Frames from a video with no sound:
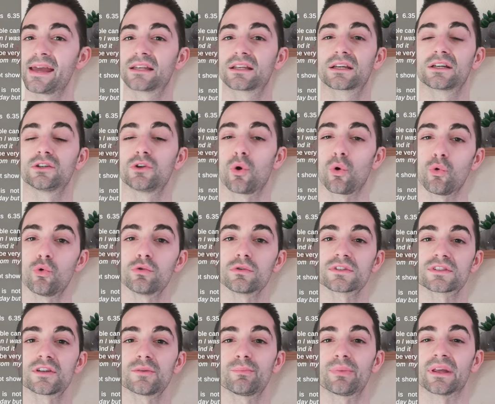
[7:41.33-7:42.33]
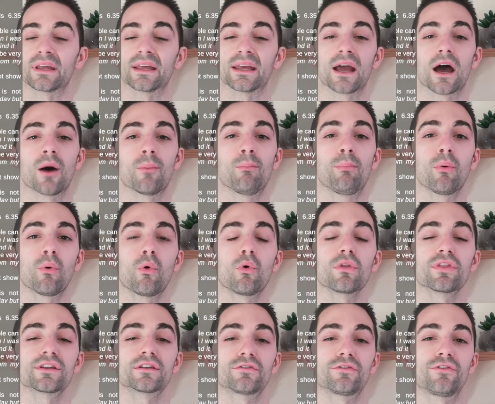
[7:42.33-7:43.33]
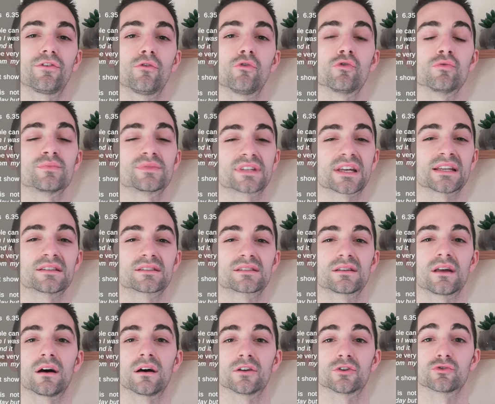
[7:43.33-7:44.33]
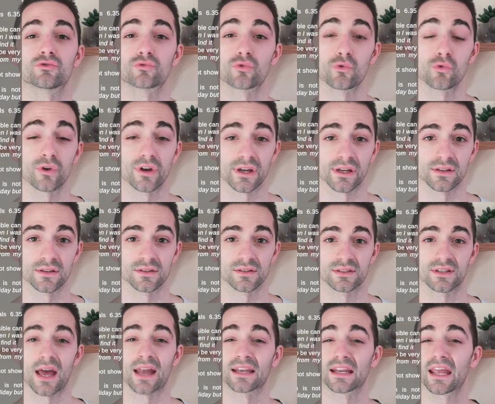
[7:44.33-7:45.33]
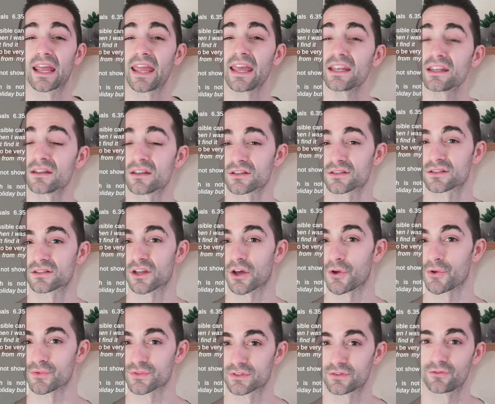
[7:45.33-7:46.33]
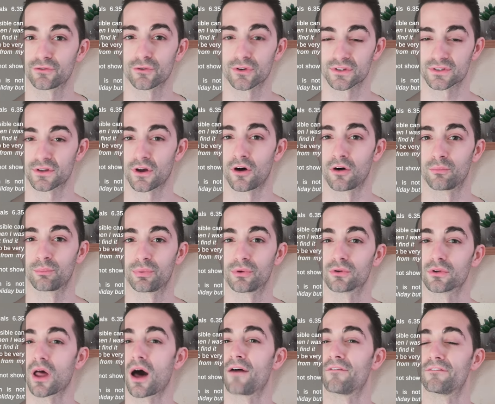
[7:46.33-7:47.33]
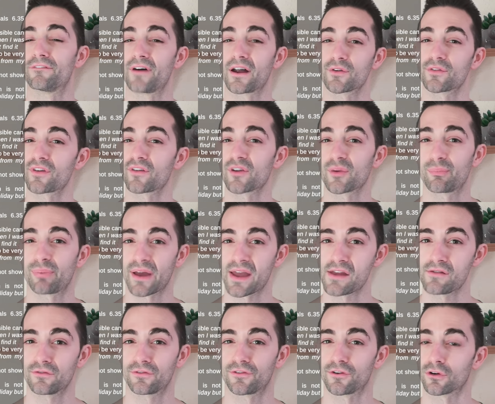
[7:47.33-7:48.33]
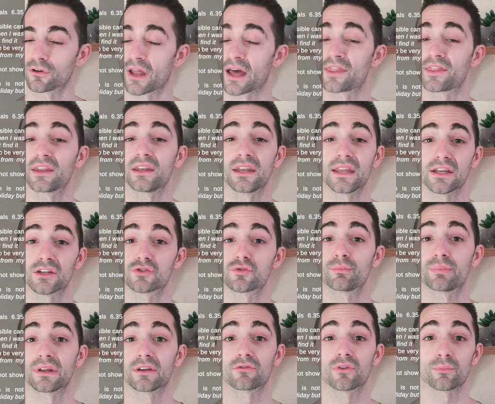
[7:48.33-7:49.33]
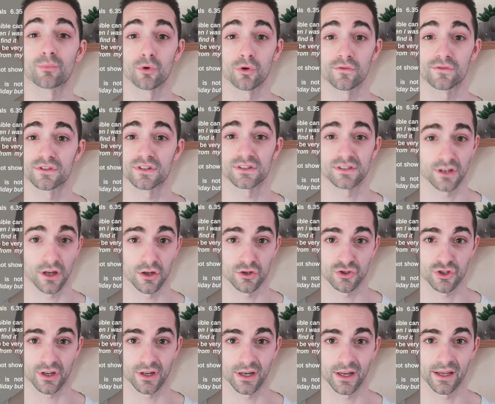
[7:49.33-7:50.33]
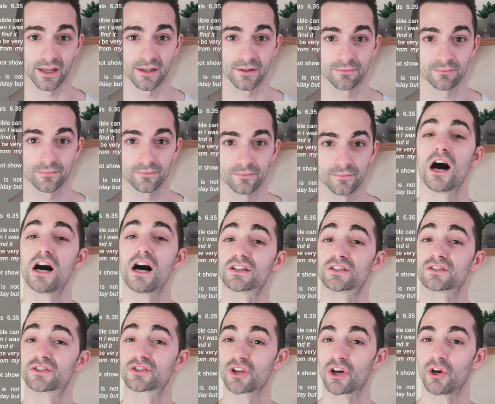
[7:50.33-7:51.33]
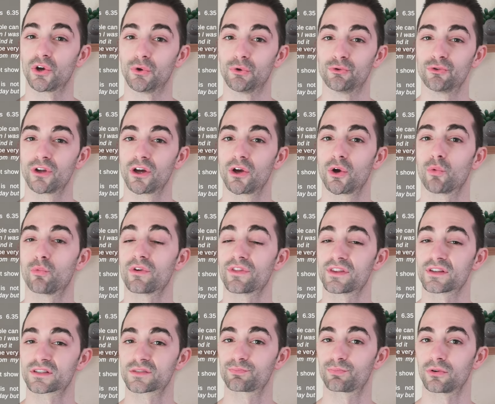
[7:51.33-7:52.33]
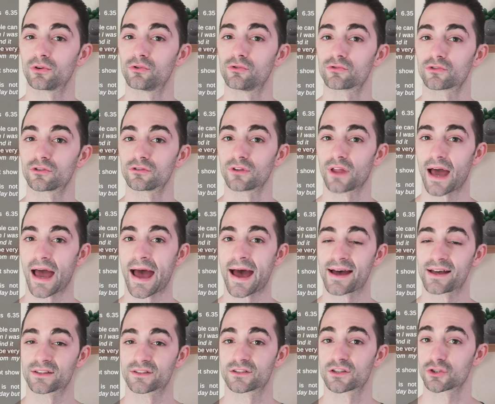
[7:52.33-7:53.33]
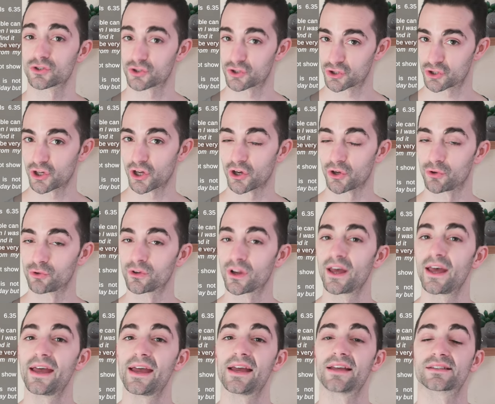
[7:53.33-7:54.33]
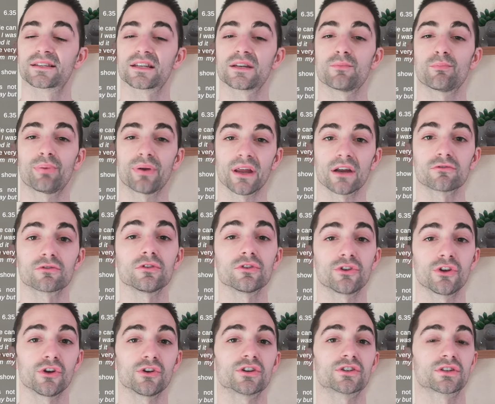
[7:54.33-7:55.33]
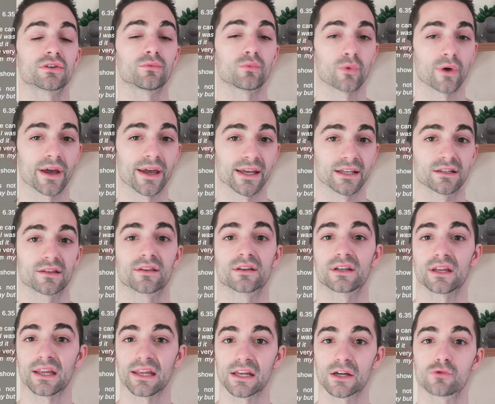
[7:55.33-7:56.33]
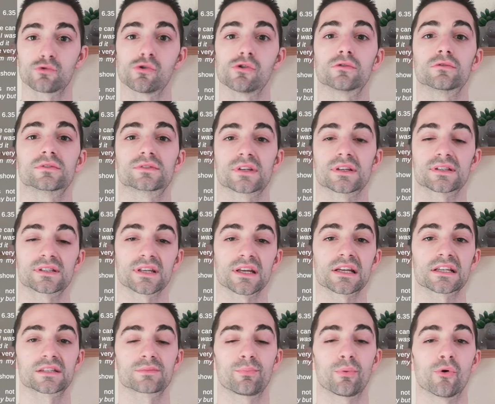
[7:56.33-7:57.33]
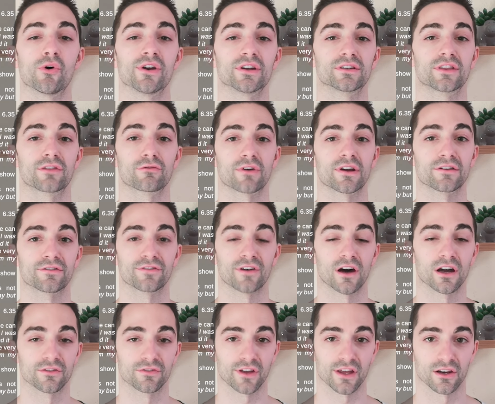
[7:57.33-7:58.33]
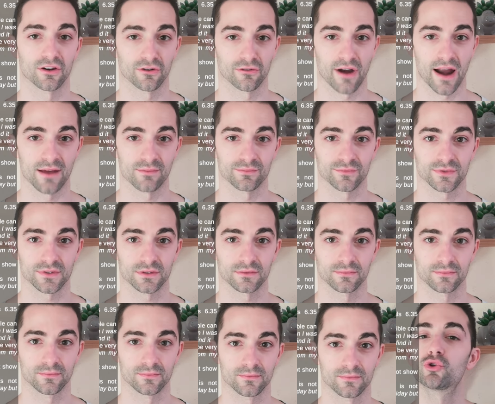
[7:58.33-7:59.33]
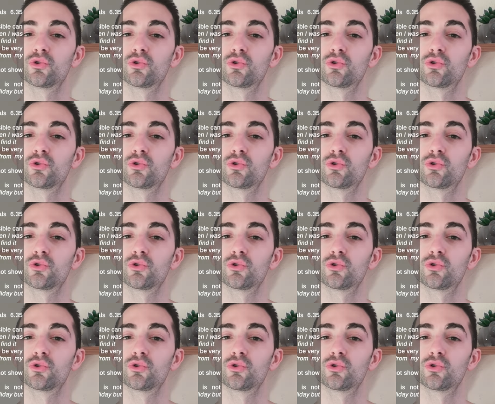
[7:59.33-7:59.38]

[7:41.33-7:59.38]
It can also be a ball that forms inside your organs, and kidney stones, for example, are very, very painful and they need to be removed surgically. A stone, with its plural as stone, is an imperial unit of weight that equals 6.35 kilograms.